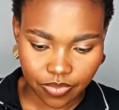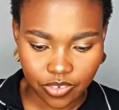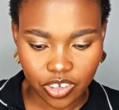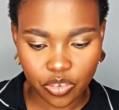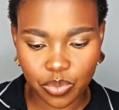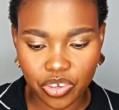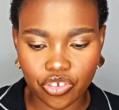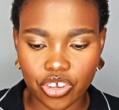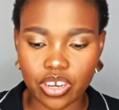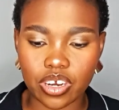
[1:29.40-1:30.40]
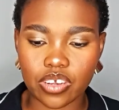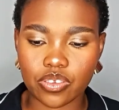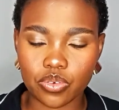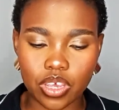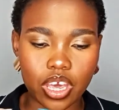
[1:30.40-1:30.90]
Just be generous,
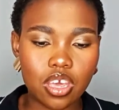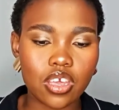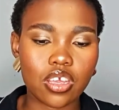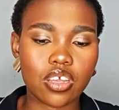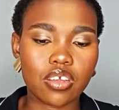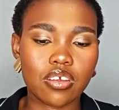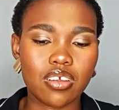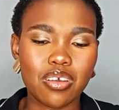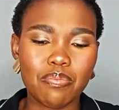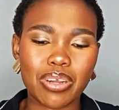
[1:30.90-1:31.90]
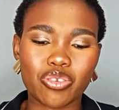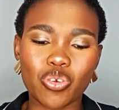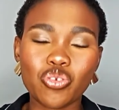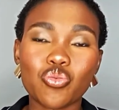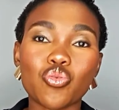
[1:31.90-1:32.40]
okay? But
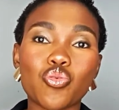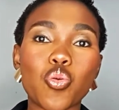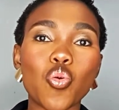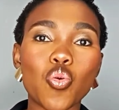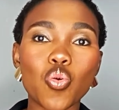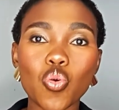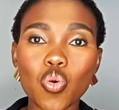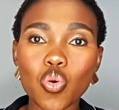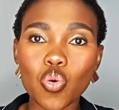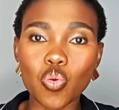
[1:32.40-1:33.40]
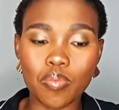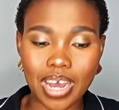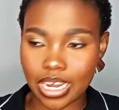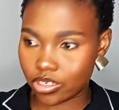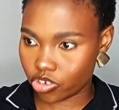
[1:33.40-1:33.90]
don't do too
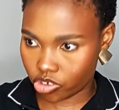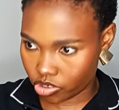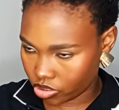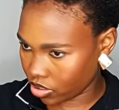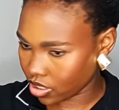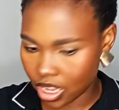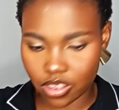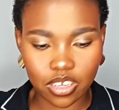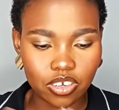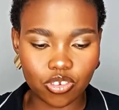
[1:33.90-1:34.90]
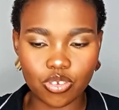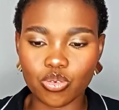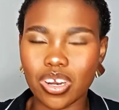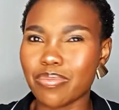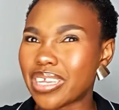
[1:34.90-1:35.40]
much. I think this is
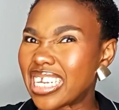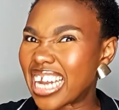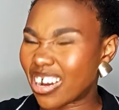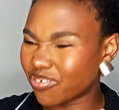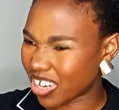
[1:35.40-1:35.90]
gonna be enough.